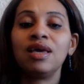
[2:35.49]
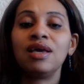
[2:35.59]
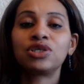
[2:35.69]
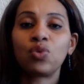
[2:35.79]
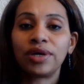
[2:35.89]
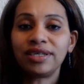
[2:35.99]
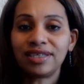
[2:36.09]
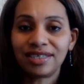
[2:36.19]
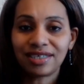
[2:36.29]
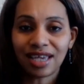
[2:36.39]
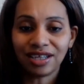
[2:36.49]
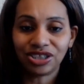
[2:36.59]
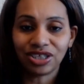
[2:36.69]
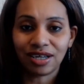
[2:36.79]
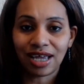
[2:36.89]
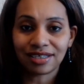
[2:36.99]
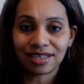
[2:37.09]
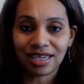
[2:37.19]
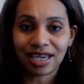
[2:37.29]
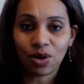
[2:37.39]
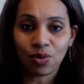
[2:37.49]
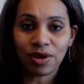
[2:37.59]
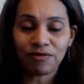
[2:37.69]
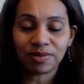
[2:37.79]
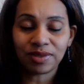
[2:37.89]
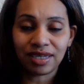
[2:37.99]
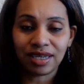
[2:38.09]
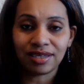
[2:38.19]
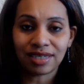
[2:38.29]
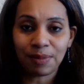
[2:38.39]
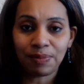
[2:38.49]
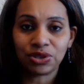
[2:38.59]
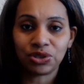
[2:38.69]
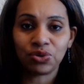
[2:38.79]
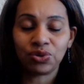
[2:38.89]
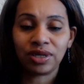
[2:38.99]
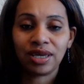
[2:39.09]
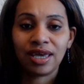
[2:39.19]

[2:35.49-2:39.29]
So what is essential as a takeaway from today's episode